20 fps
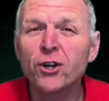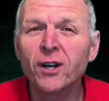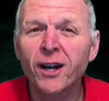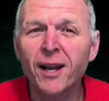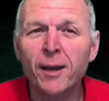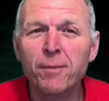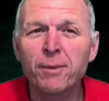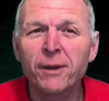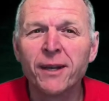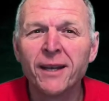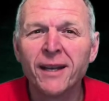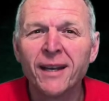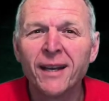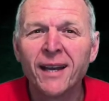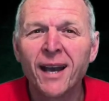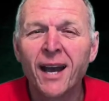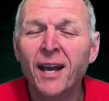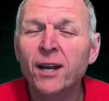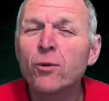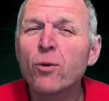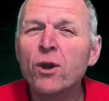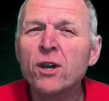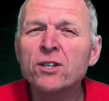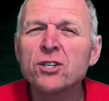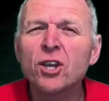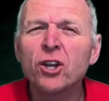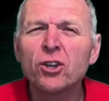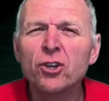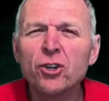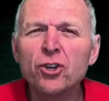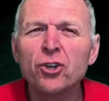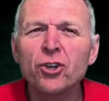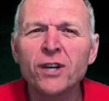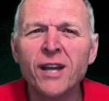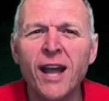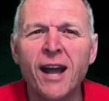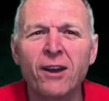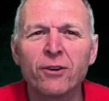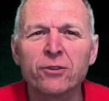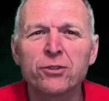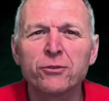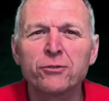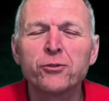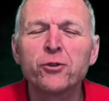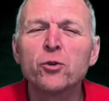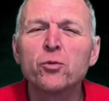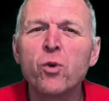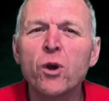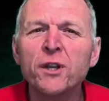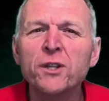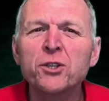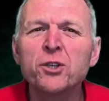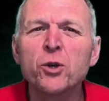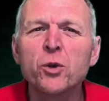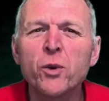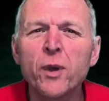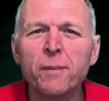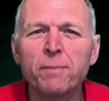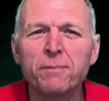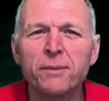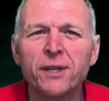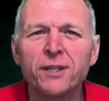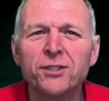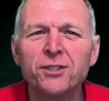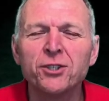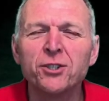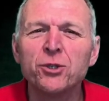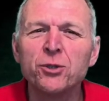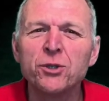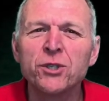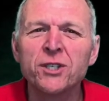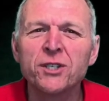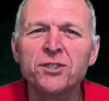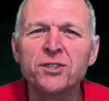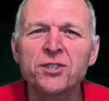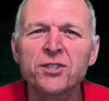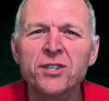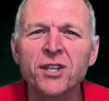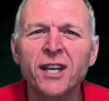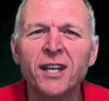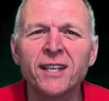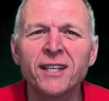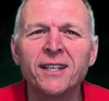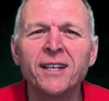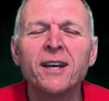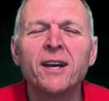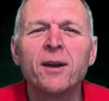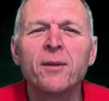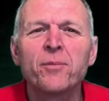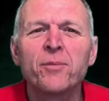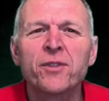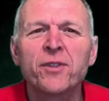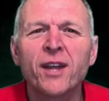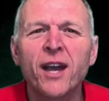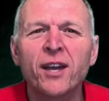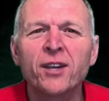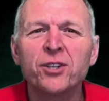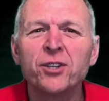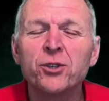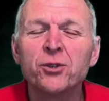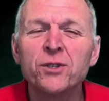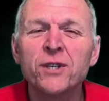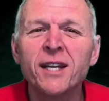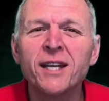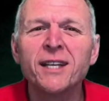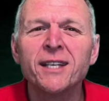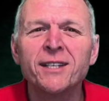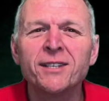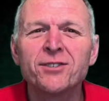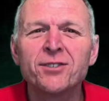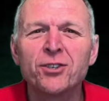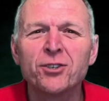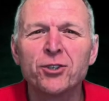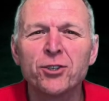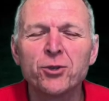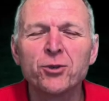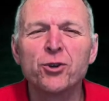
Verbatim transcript: clip and I want you to look out for what equipment you can see that you need to do